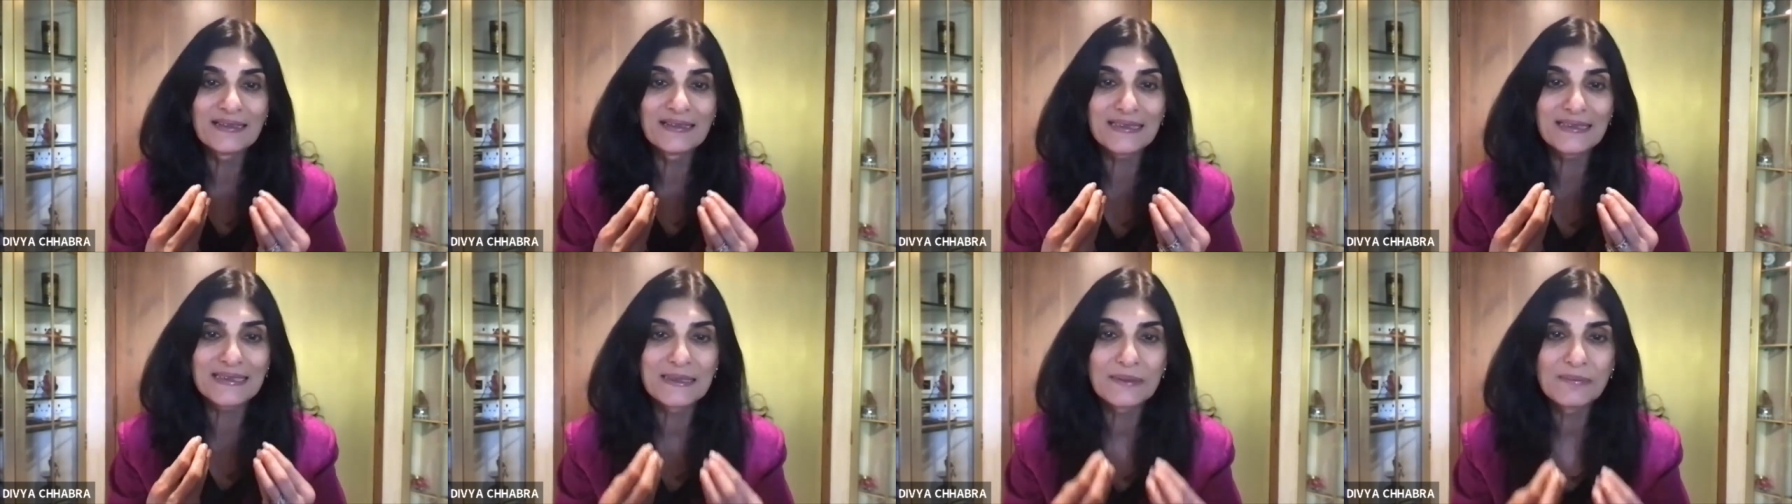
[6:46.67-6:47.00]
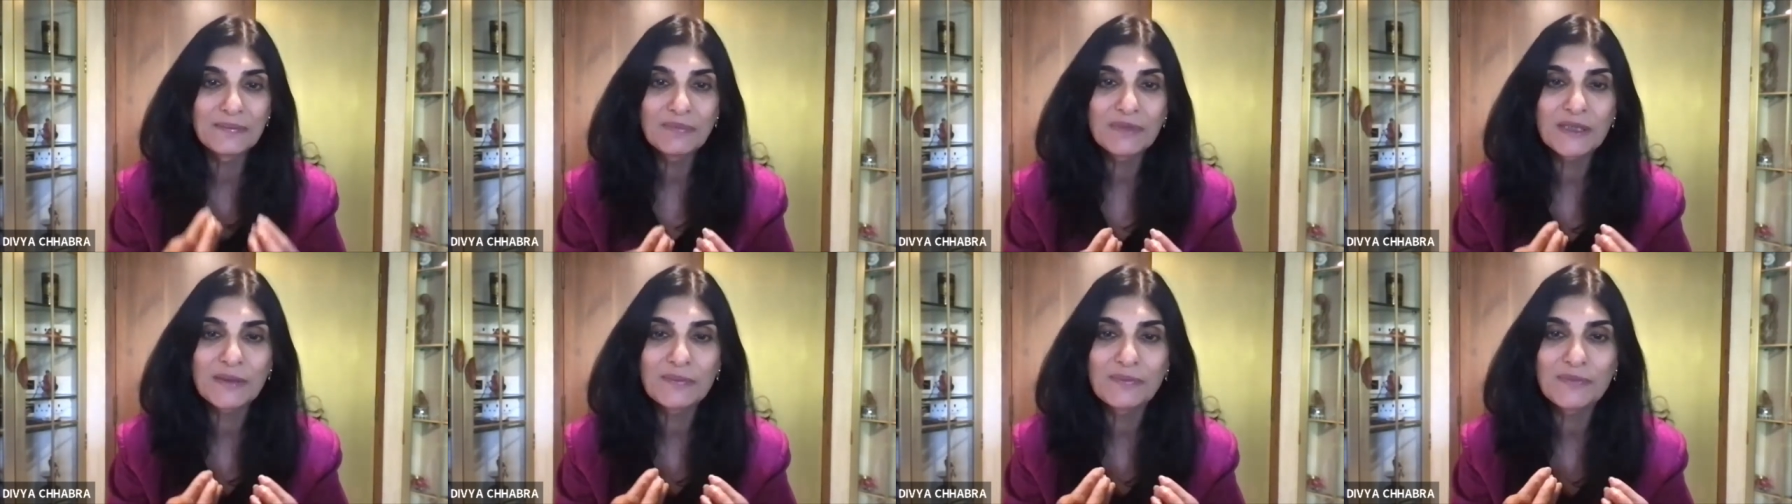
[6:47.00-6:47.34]

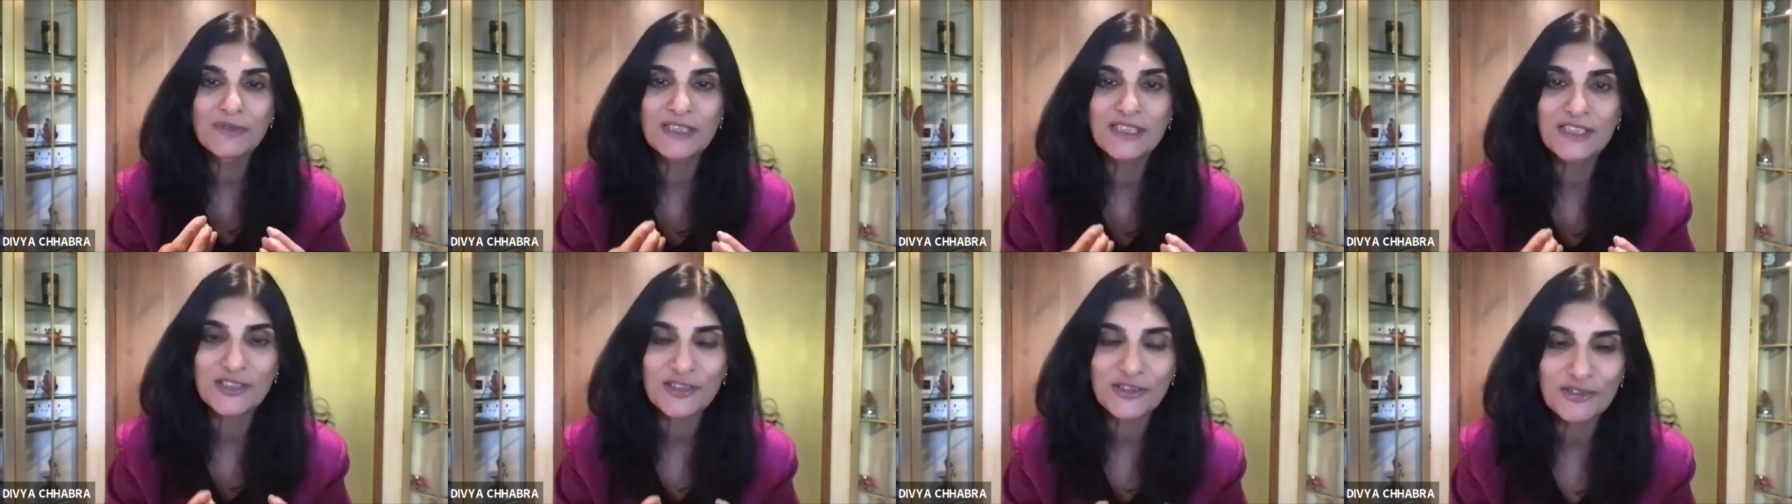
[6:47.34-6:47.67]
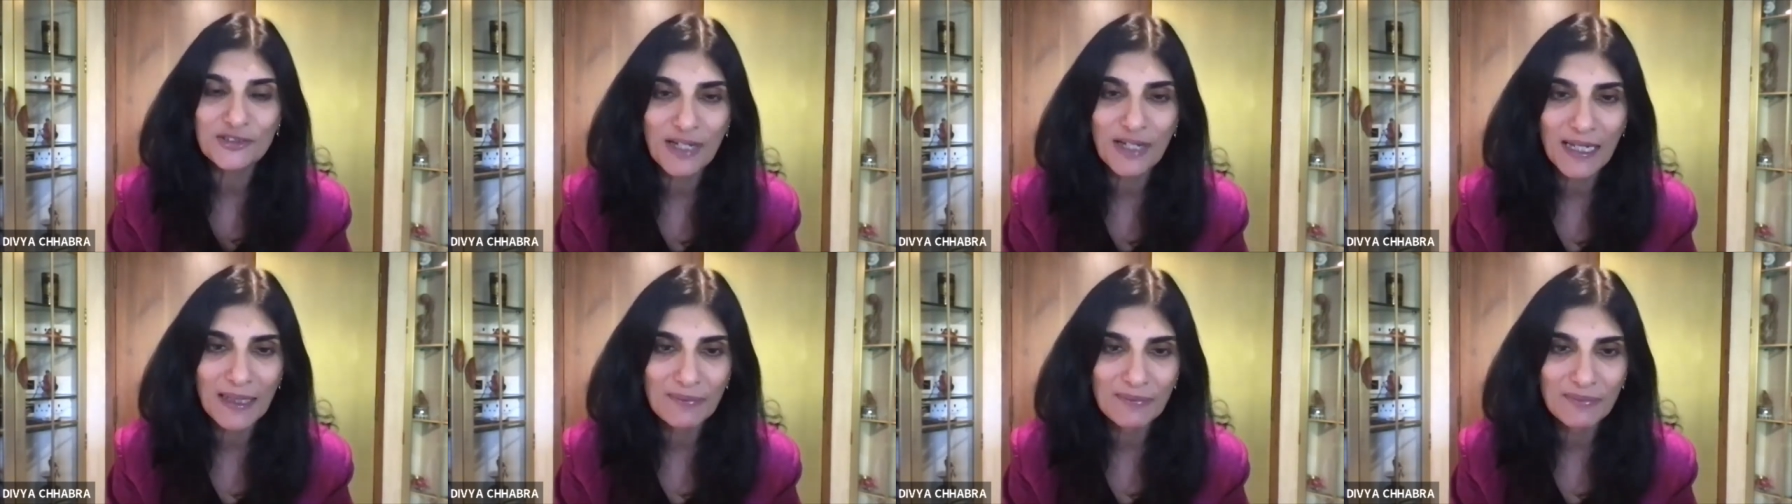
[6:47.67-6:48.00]
symptom
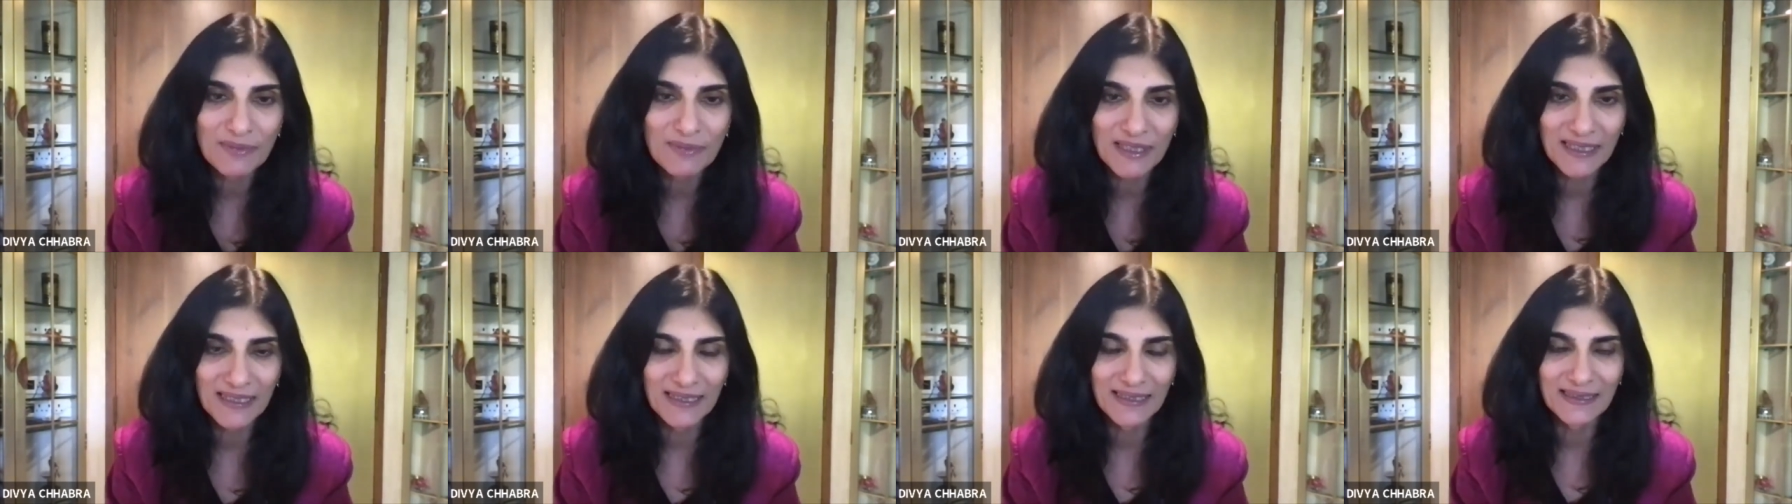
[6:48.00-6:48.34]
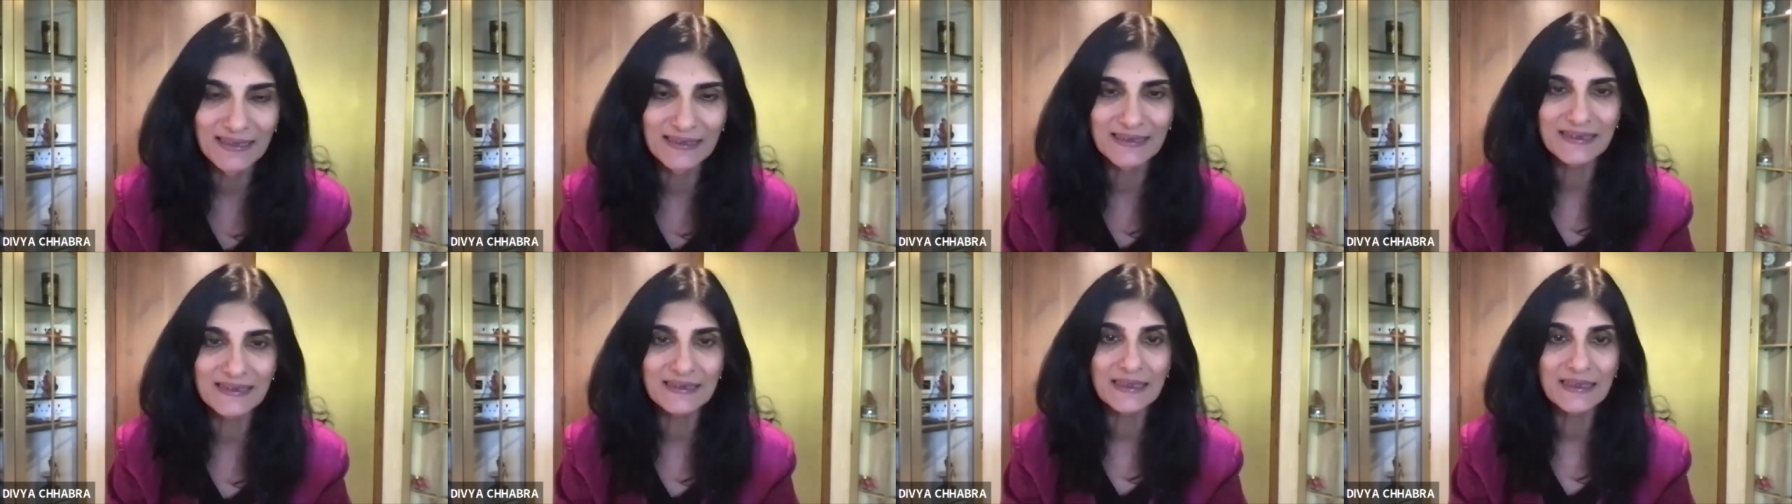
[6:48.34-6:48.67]
described
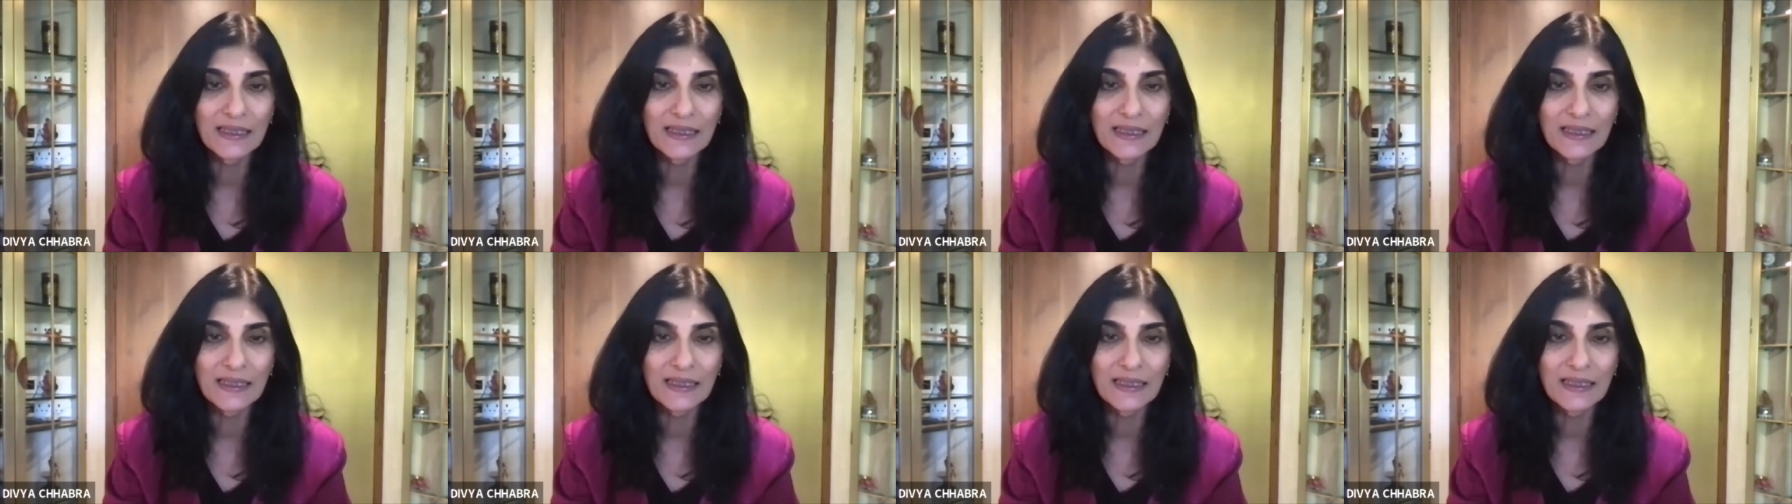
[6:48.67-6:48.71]
is